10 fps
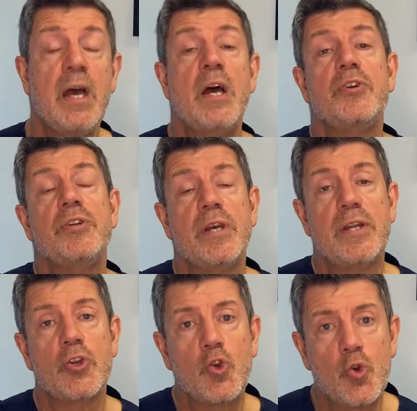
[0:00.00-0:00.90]
You need a
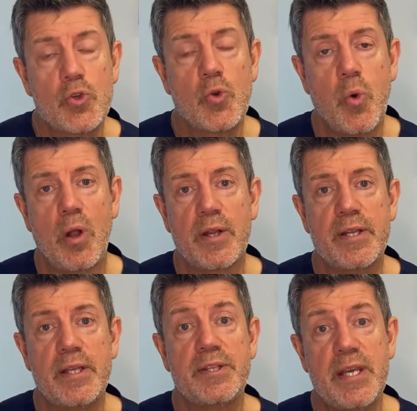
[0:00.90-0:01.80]
good
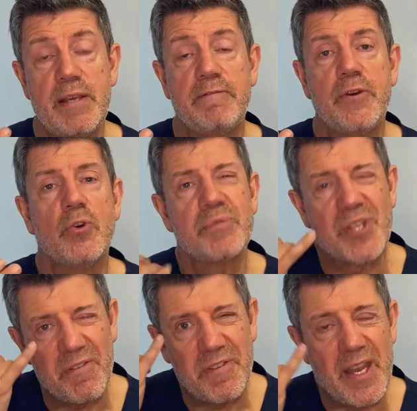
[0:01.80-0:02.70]
quality tear film, so
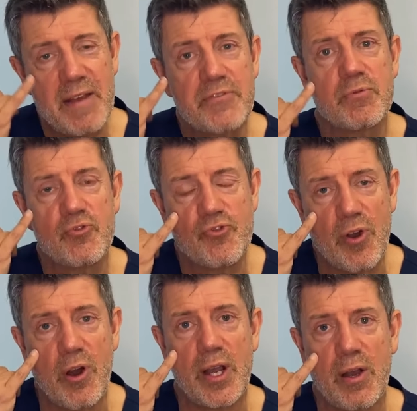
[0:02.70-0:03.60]
if you have some
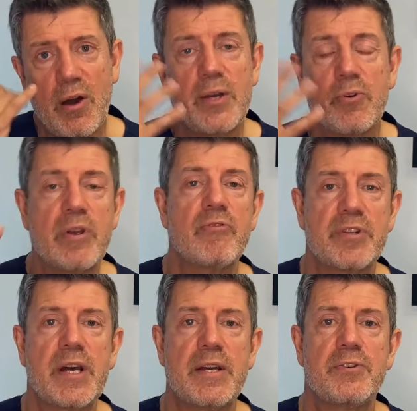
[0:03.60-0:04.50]
dry eye or
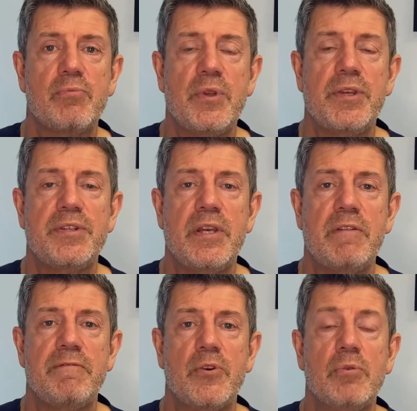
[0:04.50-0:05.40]
irritation with your tear
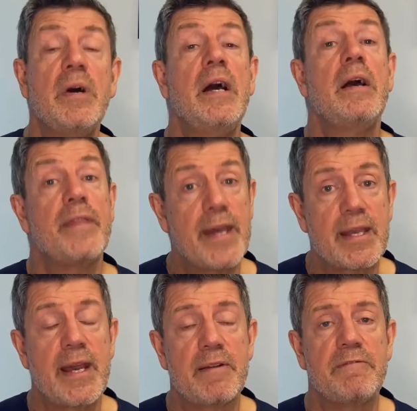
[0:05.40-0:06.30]
film, that
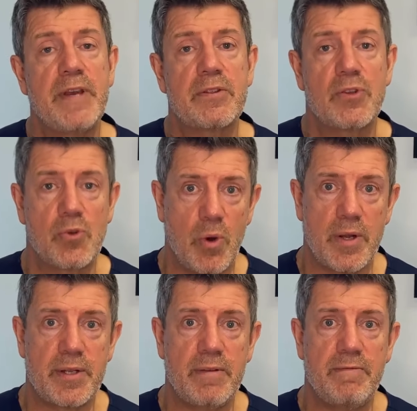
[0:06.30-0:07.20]
can affect the
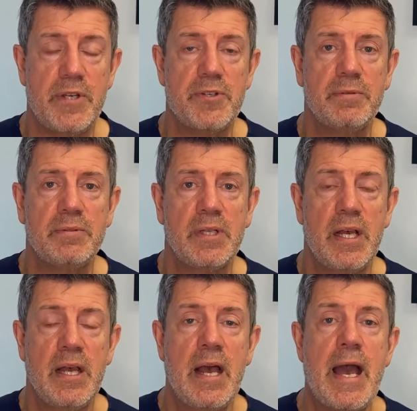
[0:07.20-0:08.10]
quality of vision.
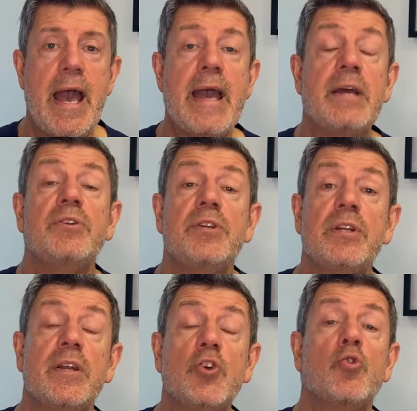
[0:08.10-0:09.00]
And you
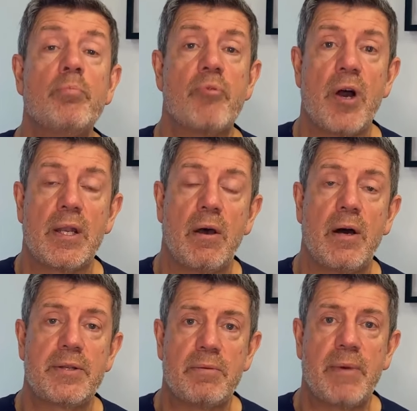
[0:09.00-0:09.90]
need a good bright
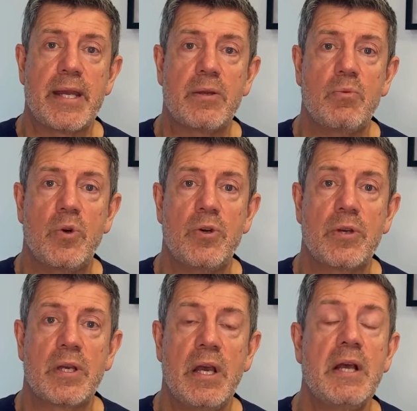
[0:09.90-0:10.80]
light to make it work.
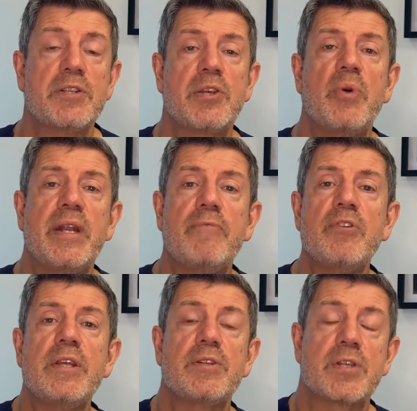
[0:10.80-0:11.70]
So when
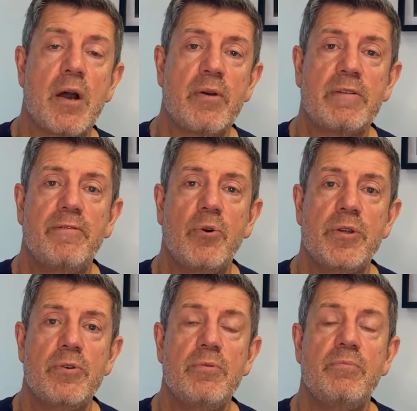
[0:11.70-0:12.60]
everything's going for
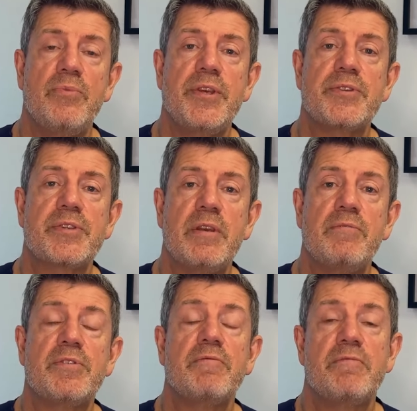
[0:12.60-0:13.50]
you, this
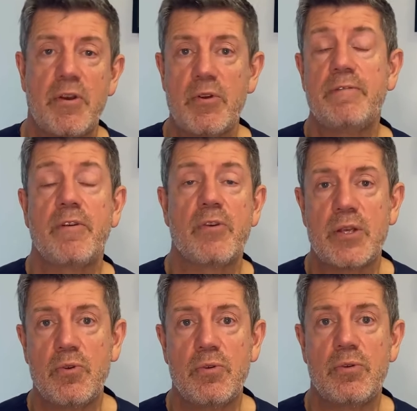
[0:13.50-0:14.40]
gives very, very
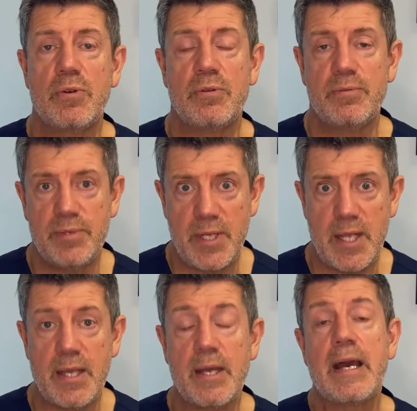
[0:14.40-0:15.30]
good
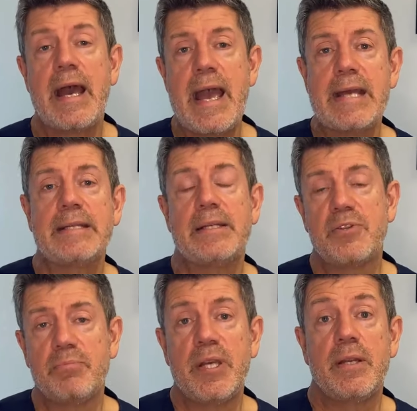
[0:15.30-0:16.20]
near and
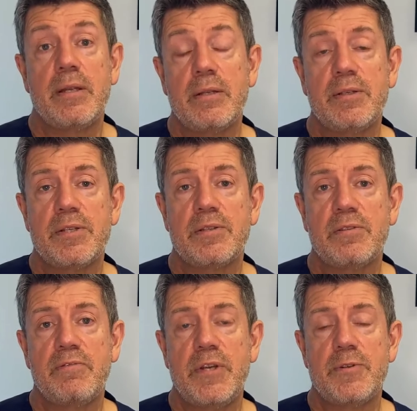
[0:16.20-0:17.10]
intermediate and distance
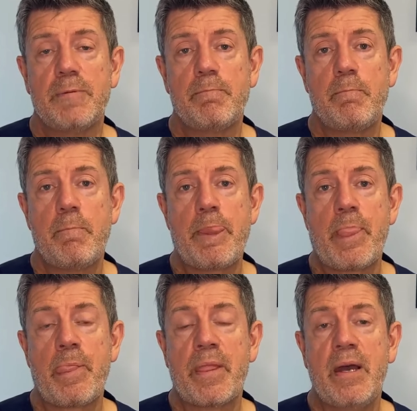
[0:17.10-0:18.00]
vision.
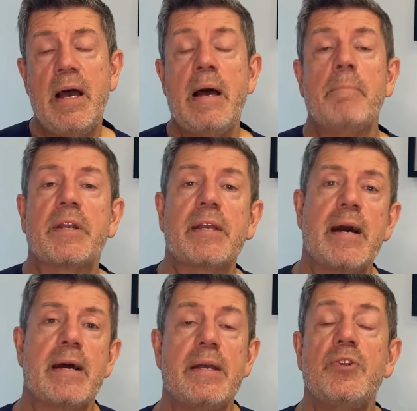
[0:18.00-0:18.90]
But
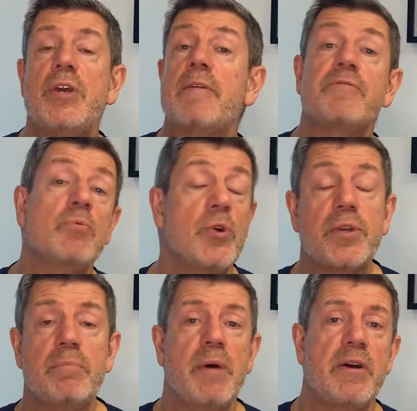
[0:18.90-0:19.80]
again, you have to work
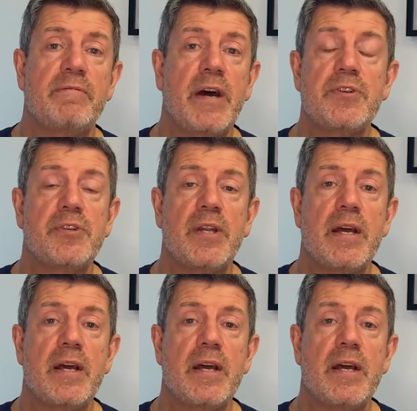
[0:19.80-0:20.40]
your motivation out.